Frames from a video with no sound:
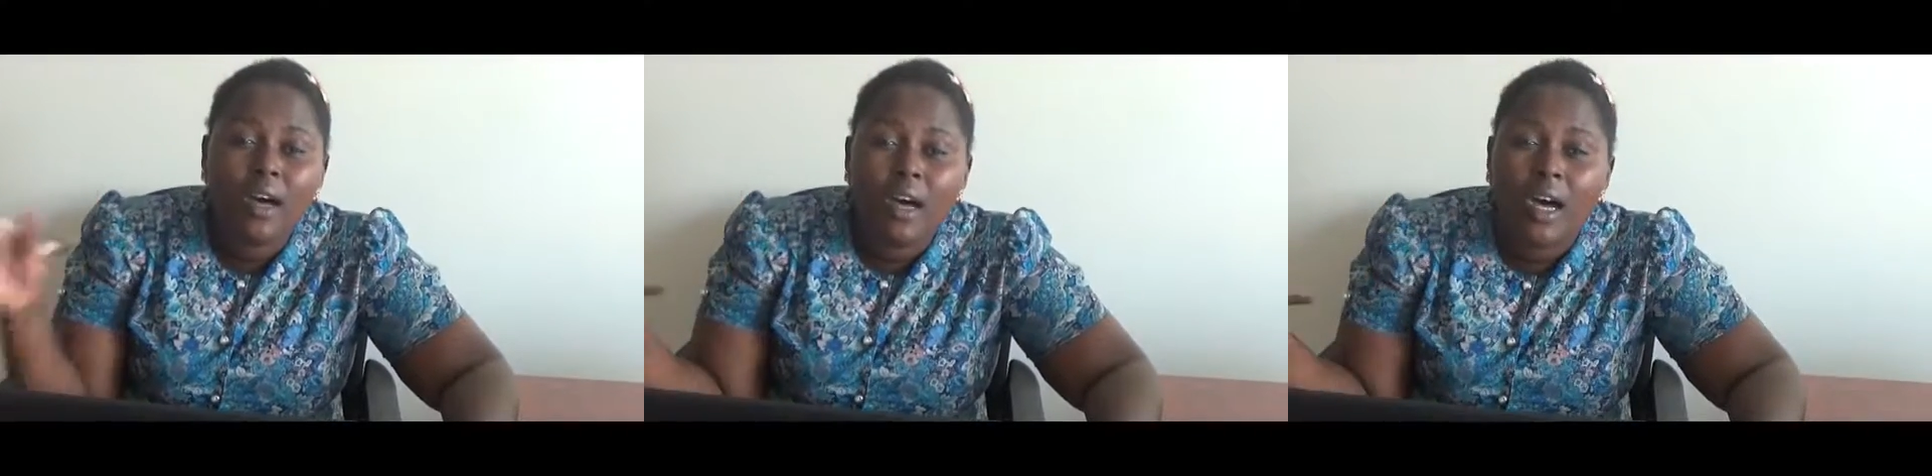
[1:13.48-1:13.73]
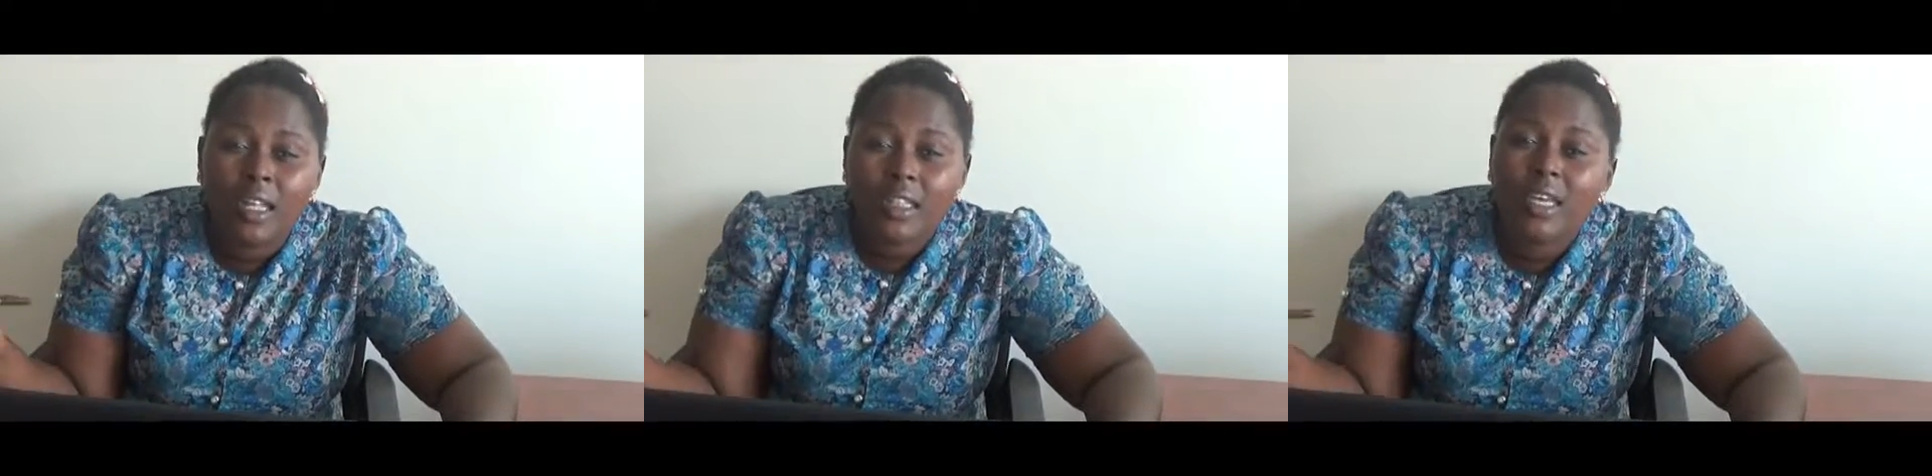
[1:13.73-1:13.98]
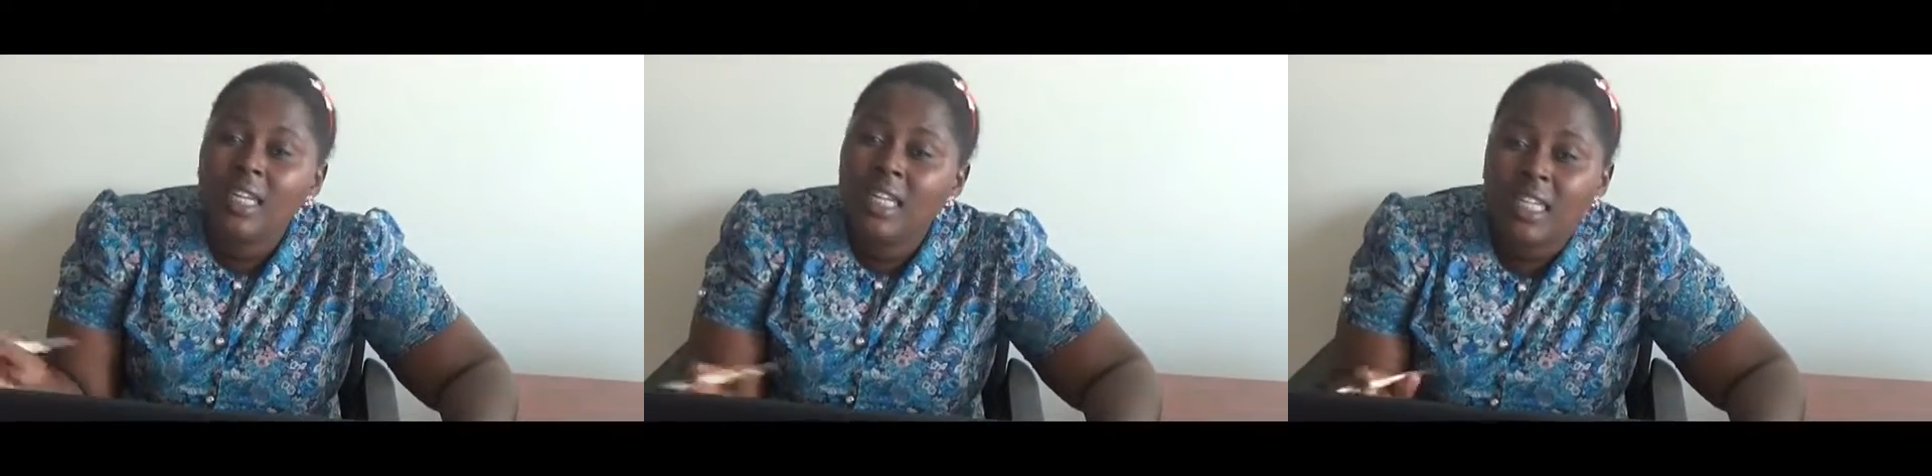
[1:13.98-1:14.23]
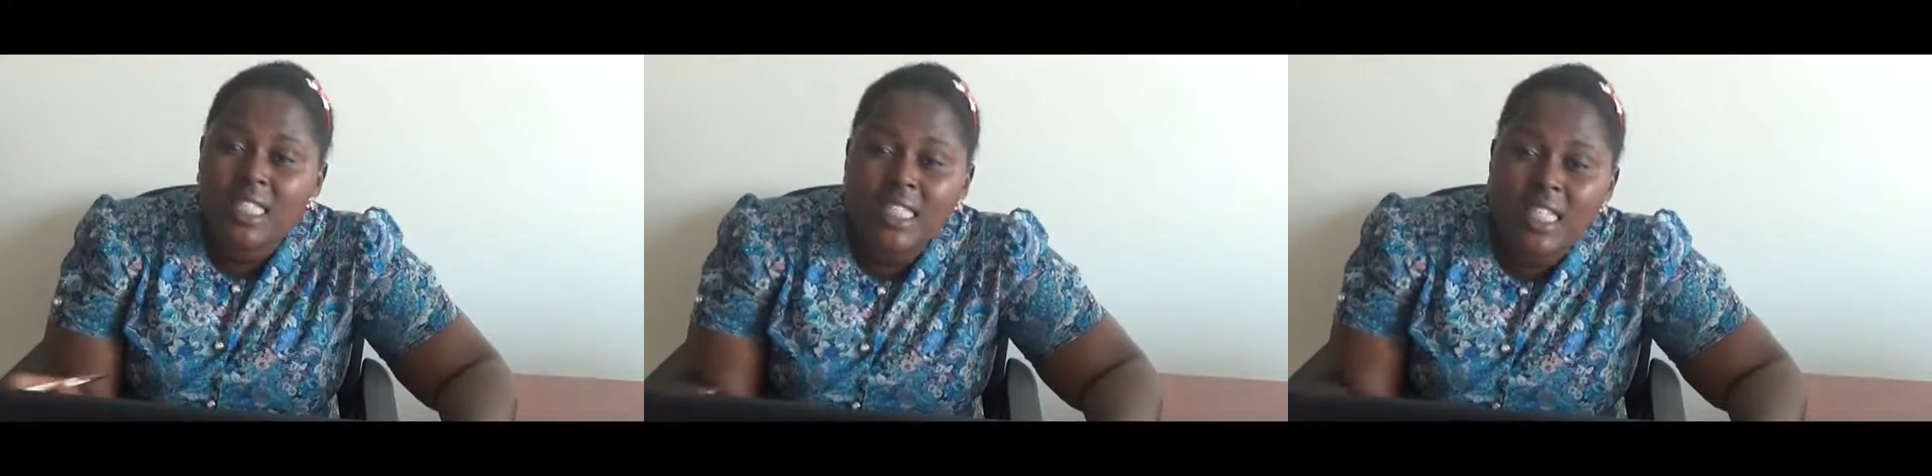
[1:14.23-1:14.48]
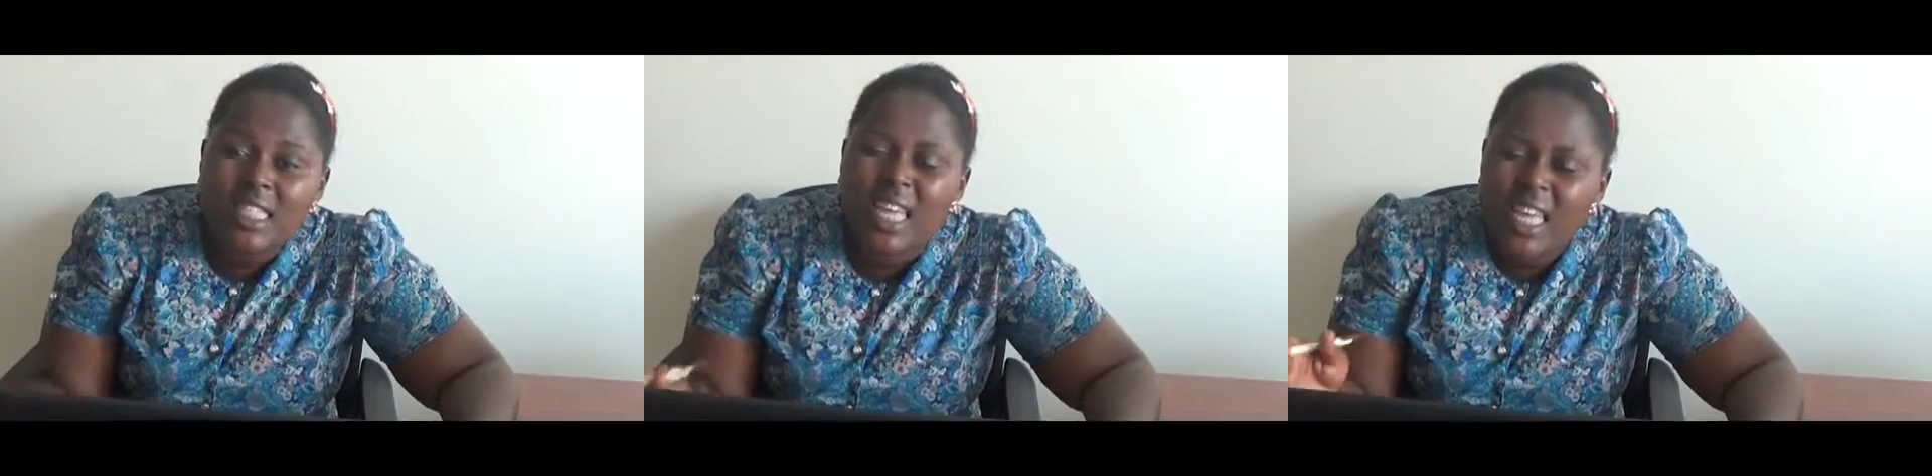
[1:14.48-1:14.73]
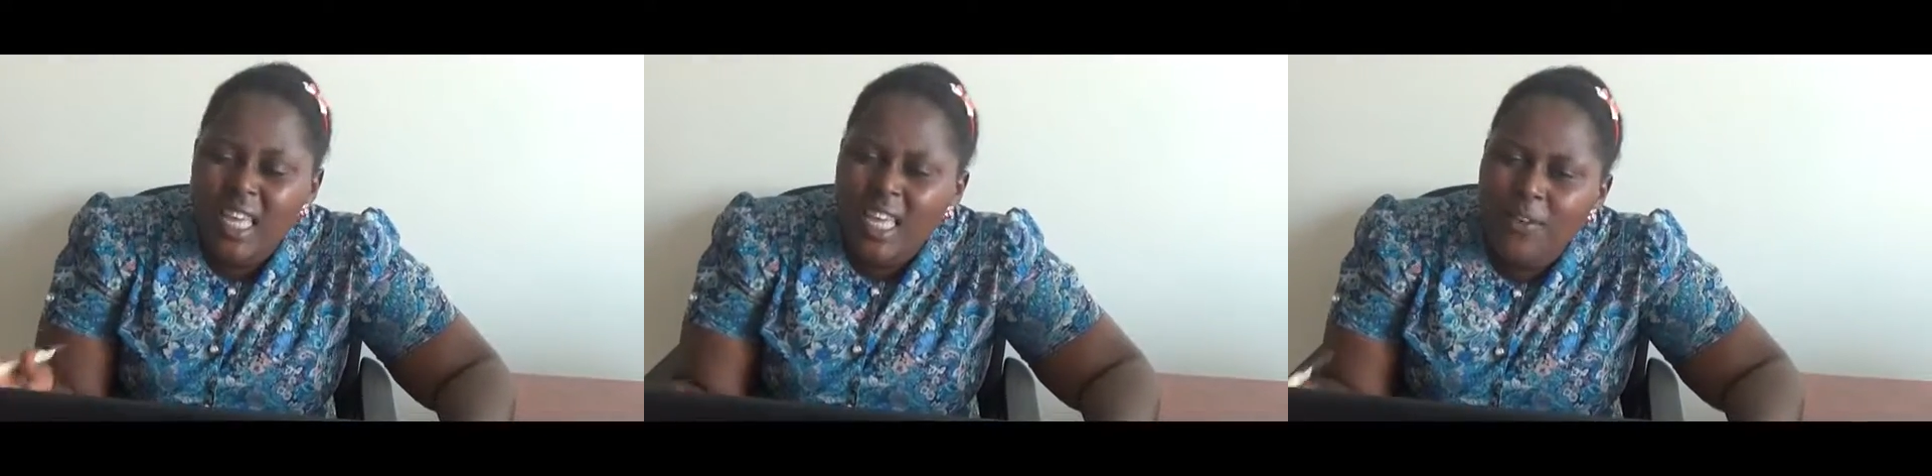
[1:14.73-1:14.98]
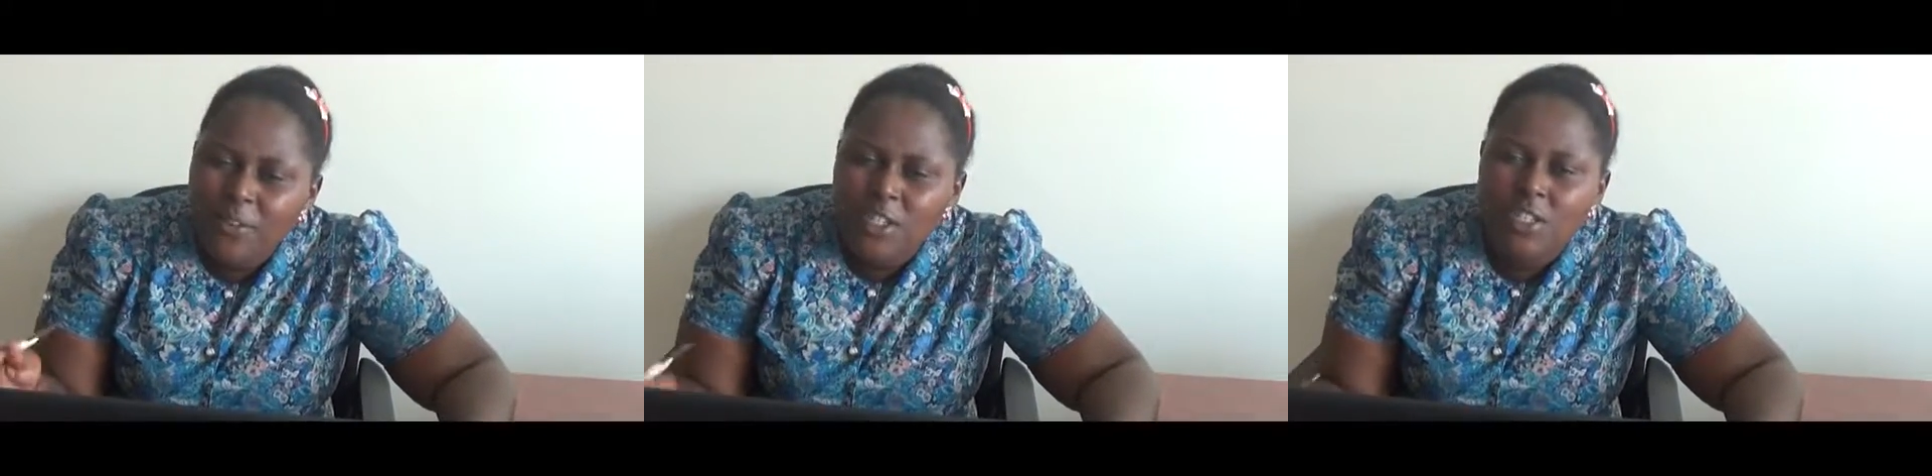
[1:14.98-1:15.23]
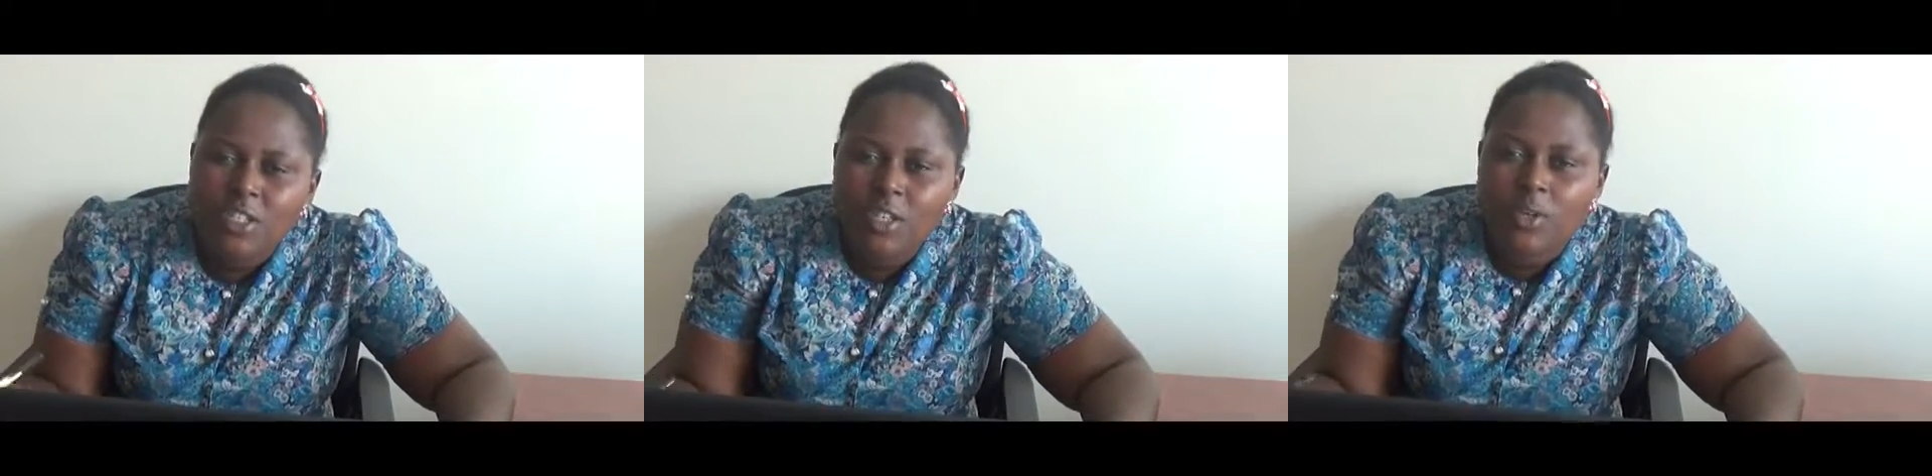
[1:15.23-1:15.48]
the Bendere Center every
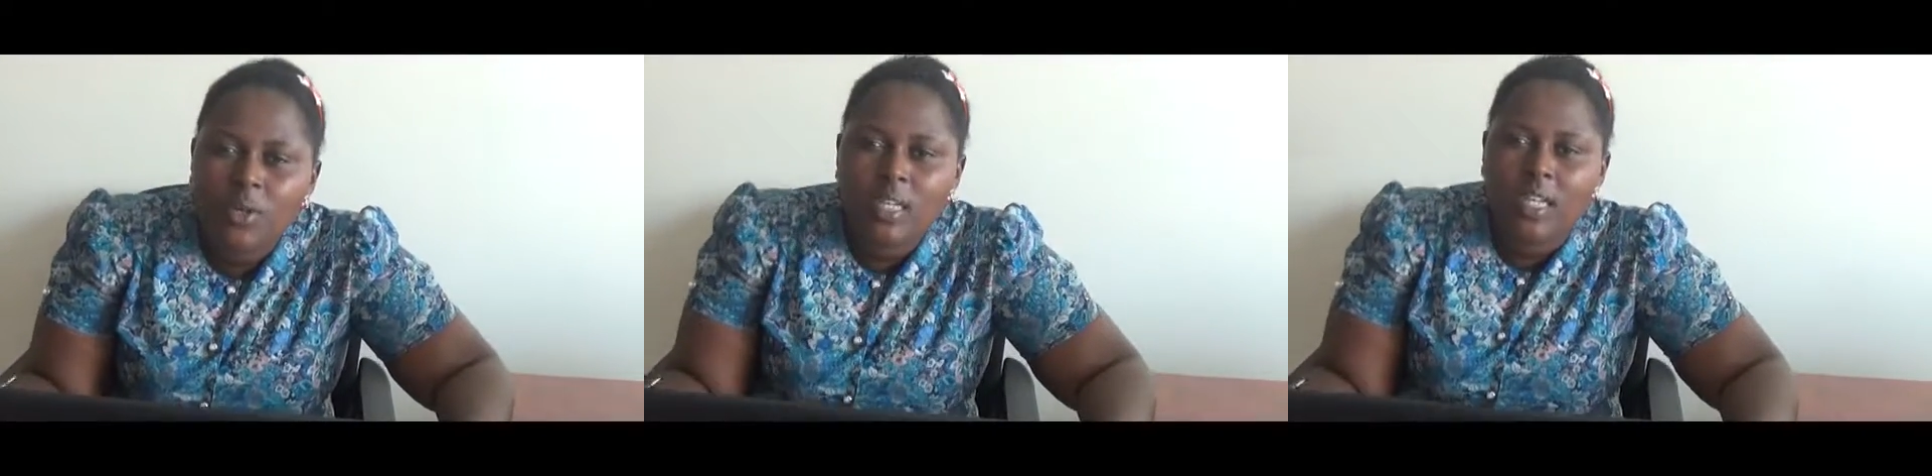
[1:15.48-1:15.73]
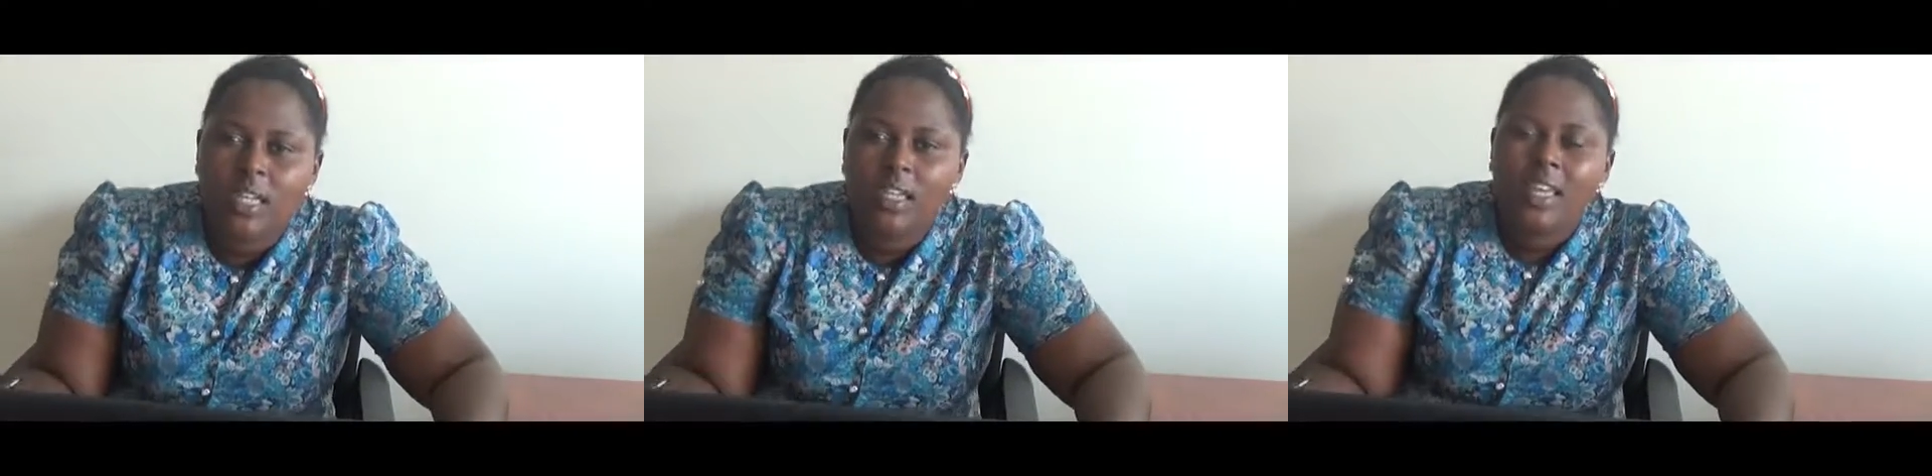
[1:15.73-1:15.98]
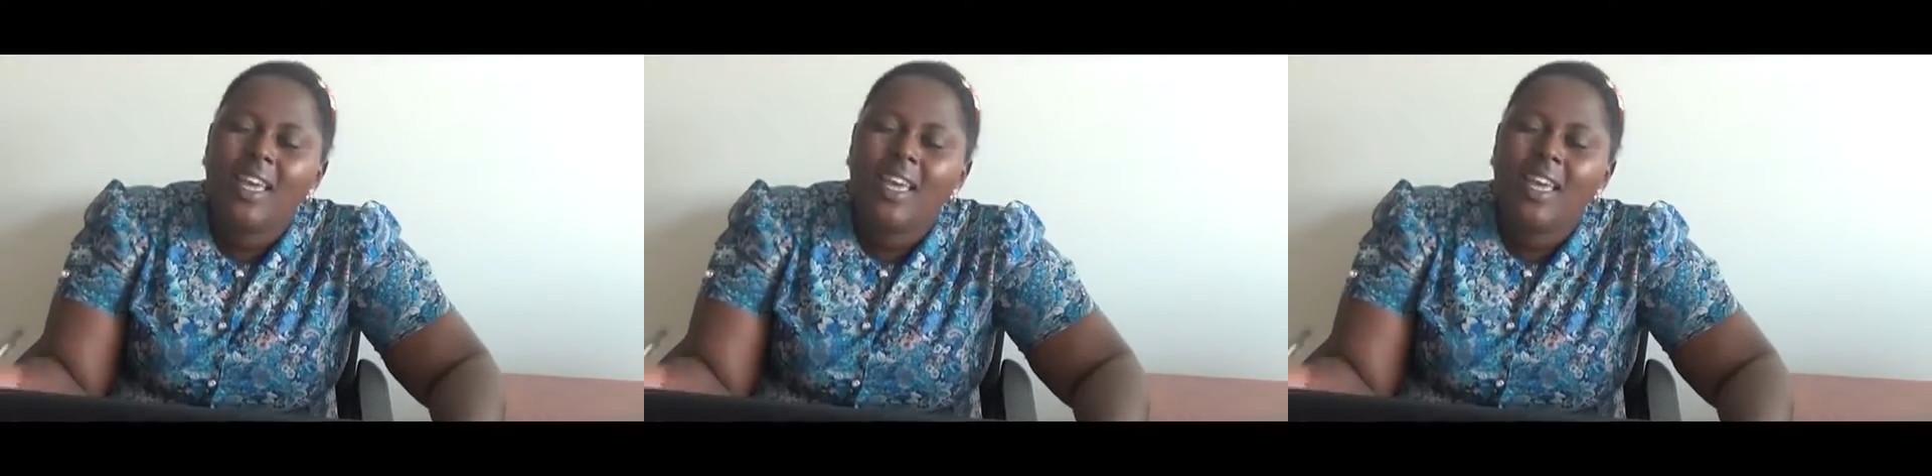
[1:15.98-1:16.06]
single day.